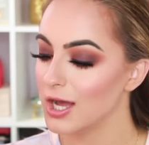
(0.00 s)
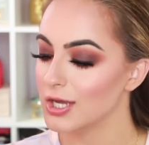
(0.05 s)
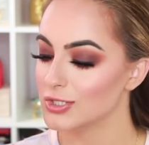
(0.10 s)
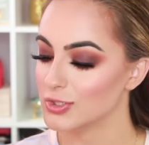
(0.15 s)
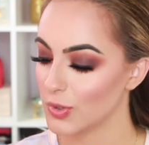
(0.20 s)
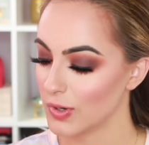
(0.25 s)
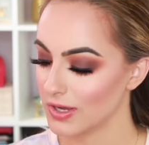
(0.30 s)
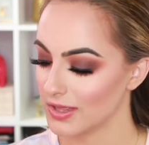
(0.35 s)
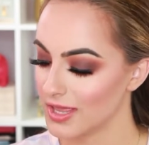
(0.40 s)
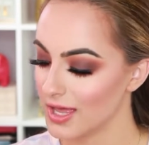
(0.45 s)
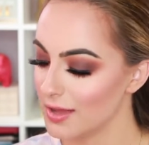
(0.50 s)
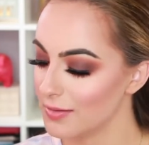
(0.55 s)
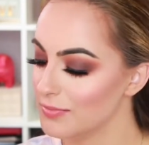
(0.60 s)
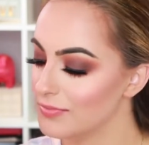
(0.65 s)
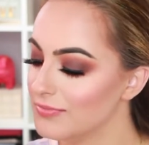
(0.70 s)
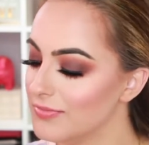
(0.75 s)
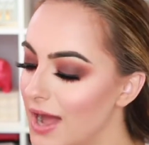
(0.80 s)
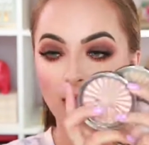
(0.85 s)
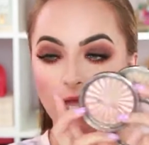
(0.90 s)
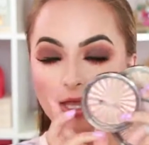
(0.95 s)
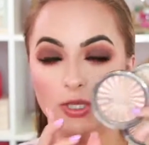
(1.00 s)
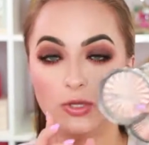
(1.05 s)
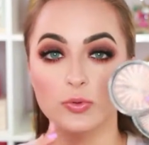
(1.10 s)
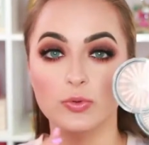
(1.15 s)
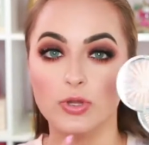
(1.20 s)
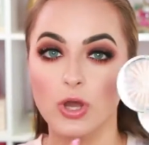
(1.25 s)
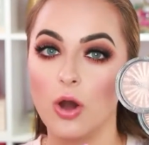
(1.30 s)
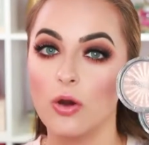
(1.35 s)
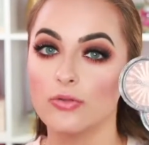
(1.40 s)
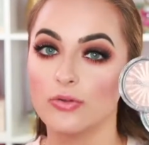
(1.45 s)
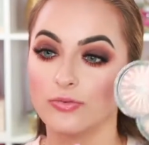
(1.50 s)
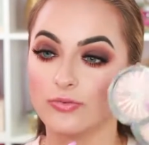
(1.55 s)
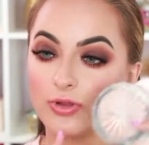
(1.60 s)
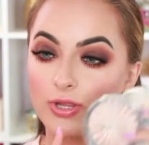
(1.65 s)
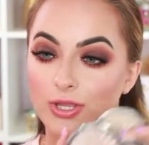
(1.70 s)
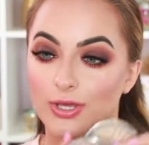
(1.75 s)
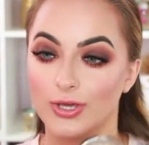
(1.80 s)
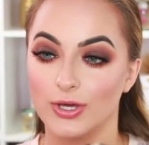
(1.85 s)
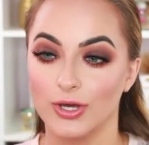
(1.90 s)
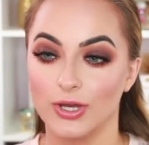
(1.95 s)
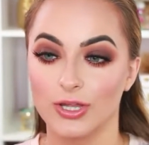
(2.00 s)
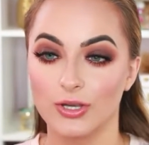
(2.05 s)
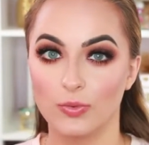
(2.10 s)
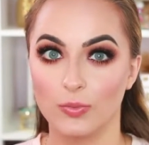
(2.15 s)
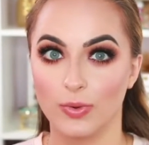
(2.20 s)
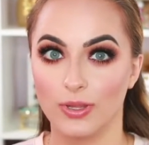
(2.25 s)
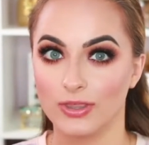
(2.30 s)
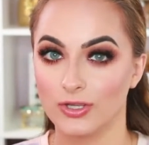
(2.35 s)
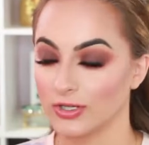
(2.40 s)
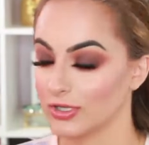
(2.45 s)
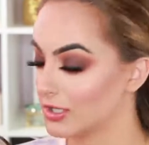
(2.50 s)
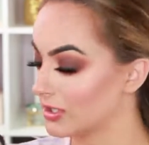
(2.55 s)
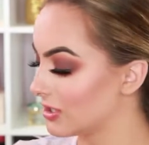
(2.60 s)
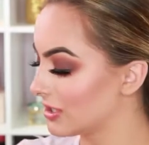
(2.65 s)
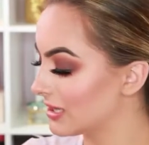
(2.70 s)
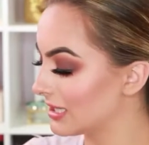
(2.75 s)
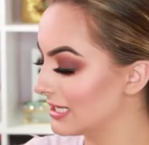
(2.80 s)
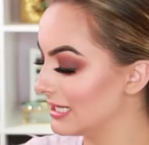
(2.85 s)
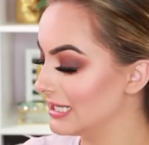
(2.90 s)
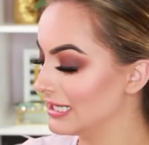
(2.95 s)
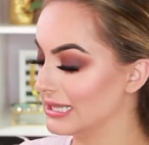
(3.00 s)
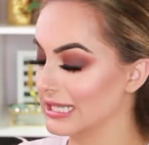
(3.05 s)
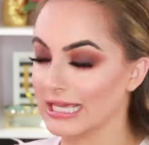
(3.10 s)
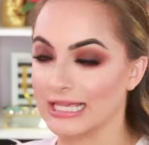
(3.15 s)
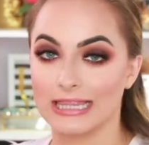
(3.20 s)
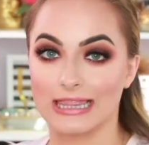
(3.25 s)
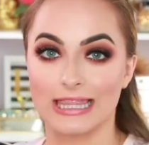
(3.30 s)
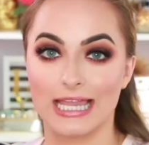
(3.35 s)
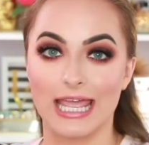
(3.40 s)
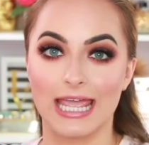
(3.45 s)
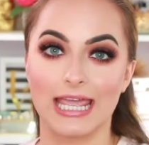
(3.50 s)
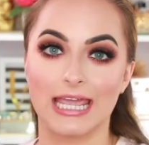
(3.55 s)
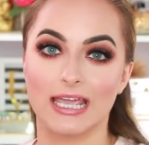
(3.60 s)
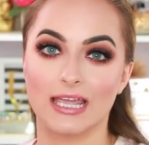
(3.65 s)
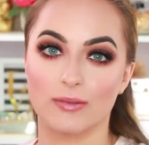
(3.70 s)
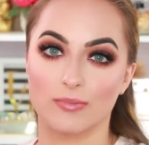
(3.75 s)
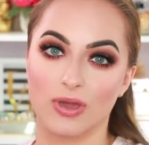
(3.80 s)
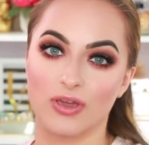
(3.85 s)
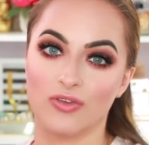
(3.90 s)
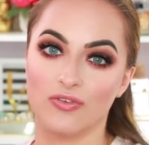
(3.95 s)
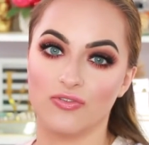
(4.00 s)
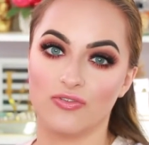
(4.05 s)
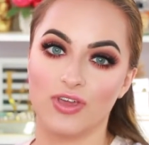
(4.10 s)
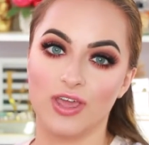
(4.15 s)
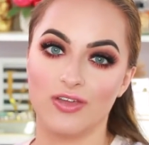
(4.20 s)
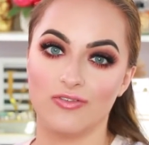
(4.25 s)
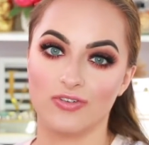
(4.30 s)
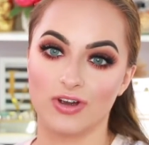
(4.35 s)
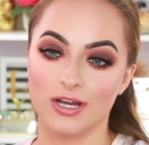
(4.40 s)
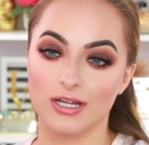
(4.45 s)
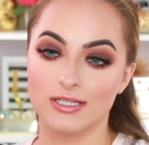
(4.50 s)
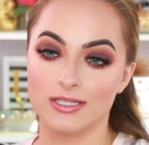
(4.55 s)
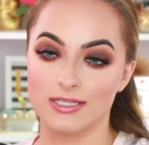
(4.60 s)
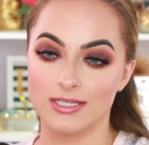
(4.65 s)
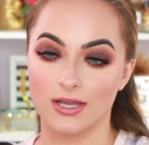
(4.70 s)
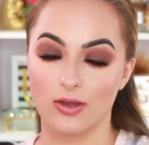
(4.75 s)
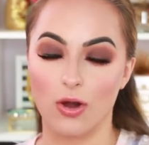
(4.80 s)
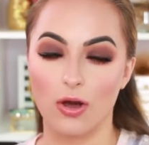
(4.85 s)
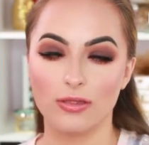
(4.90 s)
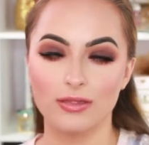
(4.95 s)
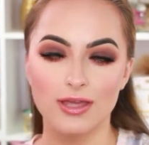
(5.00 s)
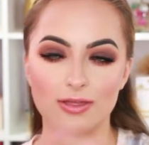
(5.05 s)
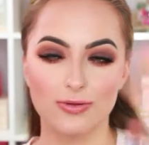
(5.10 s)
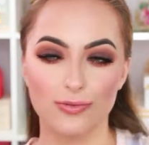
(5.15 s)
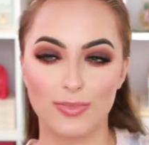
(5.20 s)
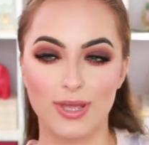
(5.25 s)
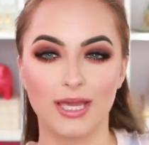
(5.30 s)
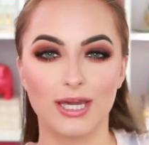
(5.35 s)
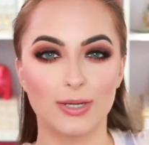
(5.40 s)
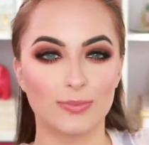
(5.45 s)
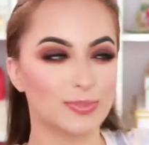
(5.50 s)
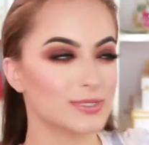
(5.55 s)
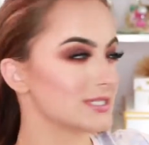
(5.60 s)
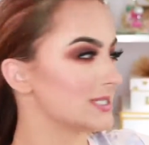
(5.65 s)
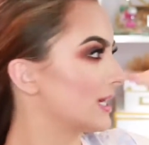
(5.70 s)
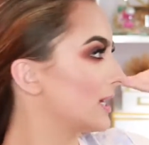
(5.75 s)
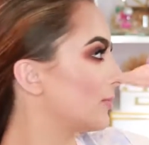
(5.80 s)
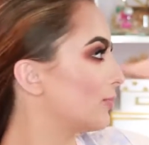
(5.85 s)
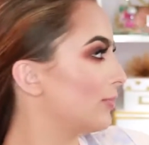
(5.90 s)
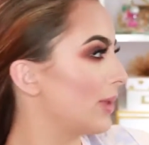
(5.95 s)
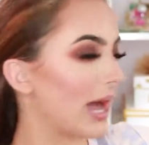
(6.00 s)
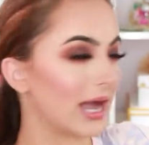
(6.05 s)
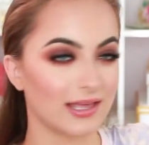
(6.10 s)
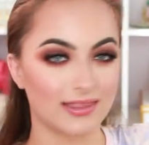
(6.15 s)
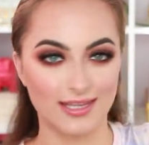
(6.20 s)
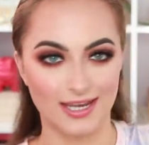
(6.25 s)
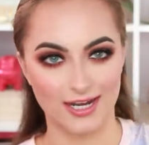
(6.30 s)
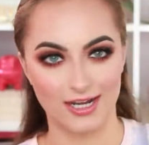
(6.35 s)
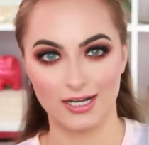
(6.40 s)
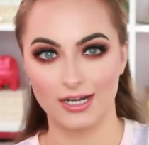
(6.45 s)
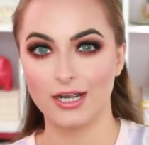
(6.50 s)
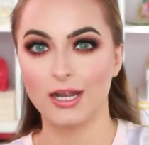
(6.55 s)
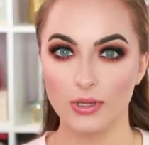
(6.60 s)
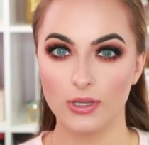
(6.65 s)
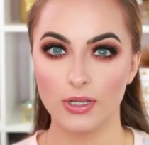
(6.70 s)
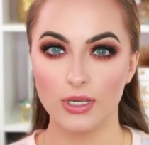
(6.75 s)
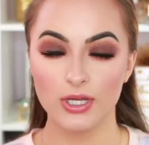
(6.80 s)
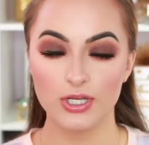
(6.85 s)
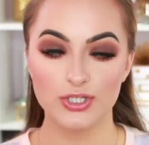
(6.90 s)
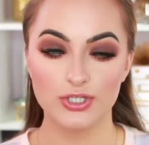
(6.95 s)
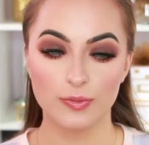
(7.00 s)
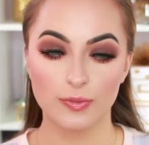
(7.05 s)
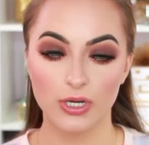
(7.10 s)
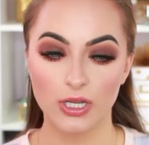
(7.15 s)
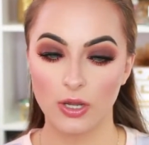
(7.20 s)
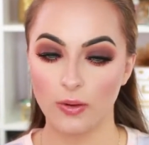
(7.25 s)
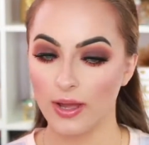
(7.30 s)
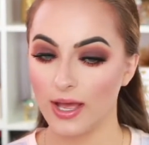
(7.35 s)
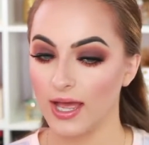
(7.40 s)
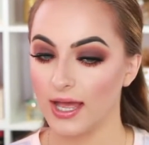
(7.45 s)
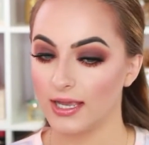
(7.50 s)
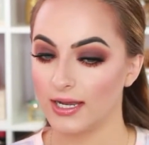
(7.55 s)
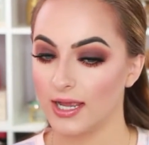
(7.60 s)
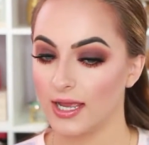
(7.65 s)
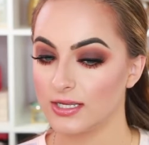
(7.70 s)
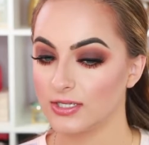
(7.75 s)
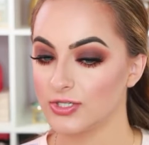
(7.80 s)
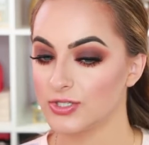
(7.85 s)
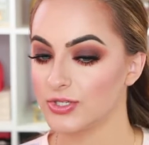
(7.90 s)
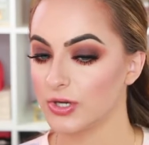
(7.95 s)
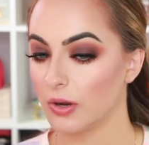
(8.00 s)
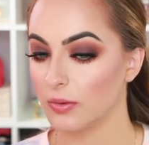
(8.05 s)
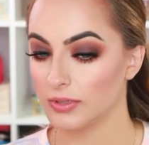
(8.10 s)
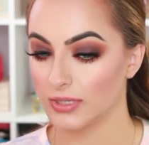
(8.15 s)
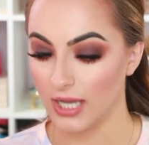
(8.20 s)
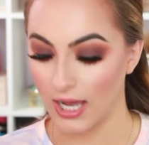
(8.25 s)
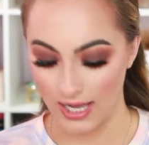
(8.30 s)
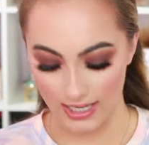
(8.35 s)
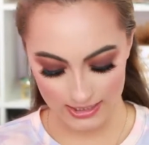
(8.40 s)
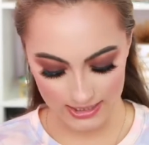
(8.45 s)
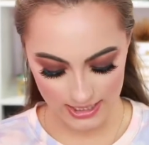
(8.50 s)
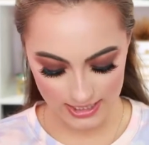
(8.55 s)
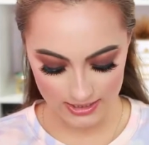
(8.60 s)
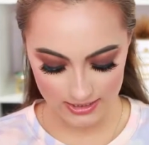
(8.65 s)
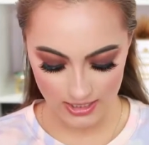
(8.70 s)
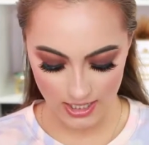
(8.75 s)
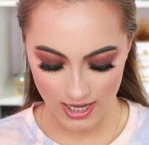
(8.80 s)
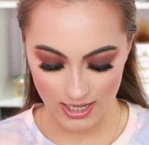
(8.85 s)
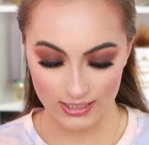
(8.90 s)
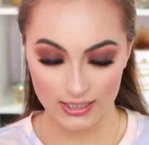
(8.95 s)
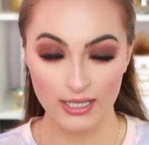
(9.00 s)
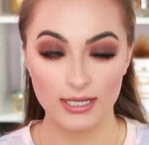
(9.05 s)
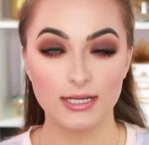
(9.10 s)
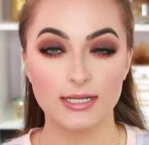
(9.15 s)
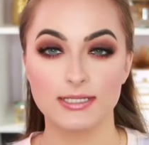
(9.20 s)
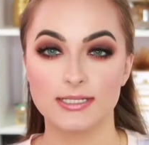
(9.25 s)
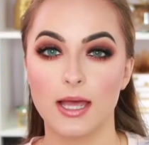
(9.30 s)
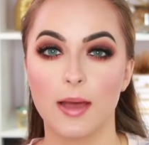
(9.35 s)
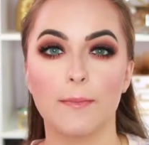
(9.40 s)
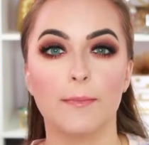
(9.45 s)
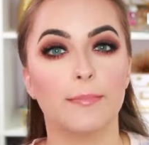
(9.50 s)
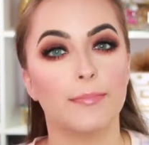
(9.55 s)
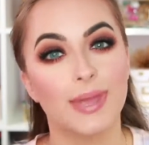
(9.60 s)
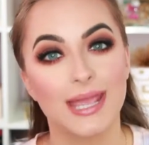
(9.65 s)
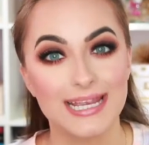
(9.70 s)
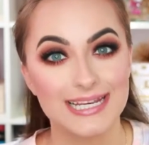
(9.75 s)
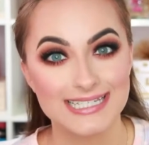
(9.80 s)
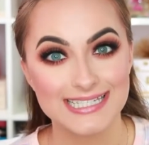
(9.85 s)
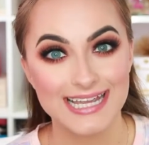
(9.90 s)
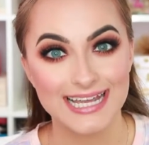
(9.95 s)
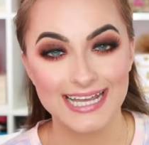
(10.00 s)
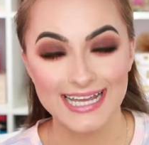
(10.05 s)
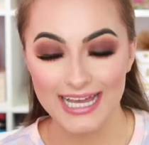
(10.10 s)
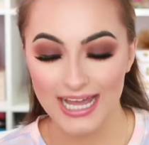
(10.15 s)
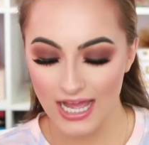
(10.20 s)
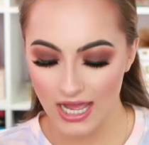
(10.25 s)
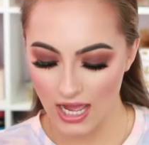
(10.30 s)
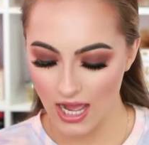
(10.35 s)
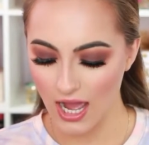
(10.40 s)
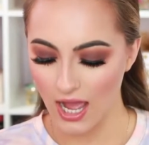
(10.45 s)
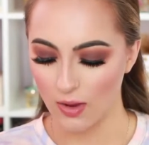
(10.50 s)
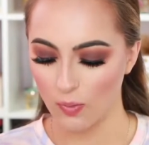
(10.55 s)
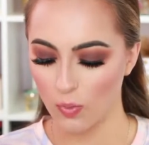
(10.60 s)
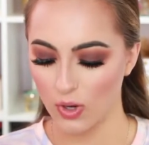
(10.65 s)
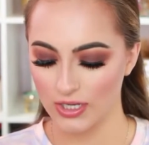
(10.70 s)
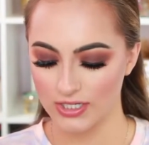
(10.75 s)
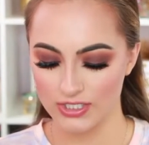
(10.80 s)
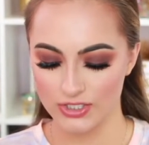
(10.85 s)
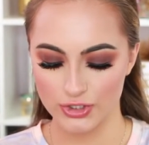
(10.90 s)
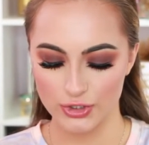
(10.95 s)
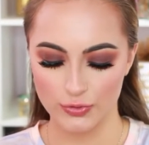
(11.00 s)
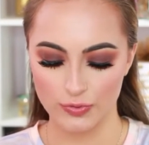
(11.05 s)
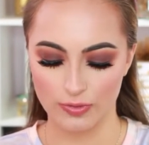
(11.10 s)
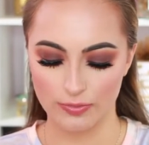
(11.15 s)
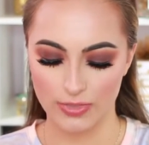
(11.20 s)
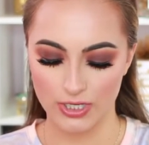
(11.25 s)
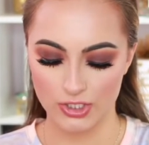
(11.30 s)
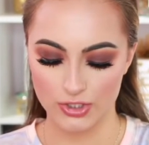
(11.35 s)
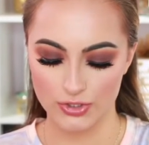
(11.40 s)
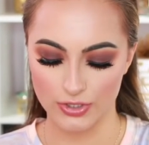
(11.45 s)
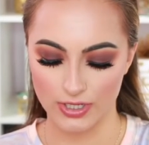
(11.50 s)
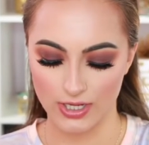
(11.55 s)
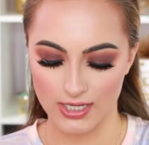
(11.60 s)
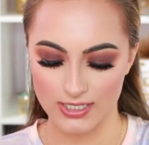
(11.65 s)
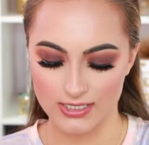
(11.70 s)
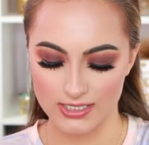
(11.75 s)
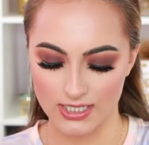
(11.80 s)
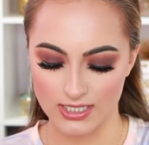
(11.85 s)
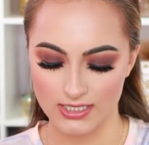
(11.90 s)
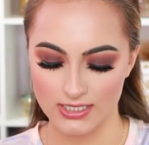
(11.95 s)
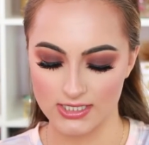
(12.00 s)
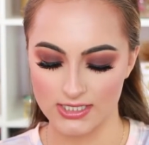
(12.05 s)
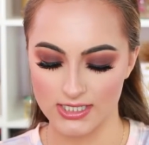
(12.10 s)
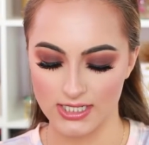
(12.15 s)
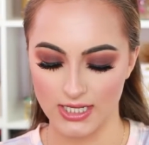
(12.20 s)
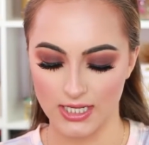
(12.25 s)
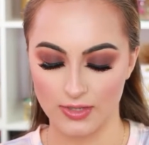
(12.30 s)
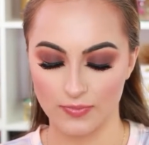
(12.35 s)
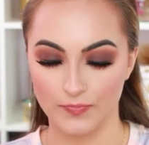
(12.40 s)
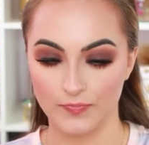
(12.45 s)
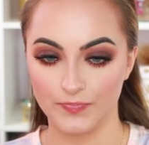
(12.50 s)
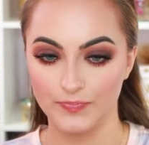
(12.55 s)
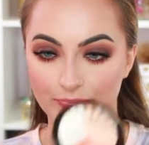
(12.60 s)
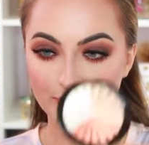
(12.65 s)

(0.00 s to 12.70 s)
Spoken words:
adore them. And you know they're really good when they're literally like laying in my favorites. Like all the other makeup is like back there. So I'm going to go ahead and start with the highlight. The highlight is amazing. I want to make sure you guys can see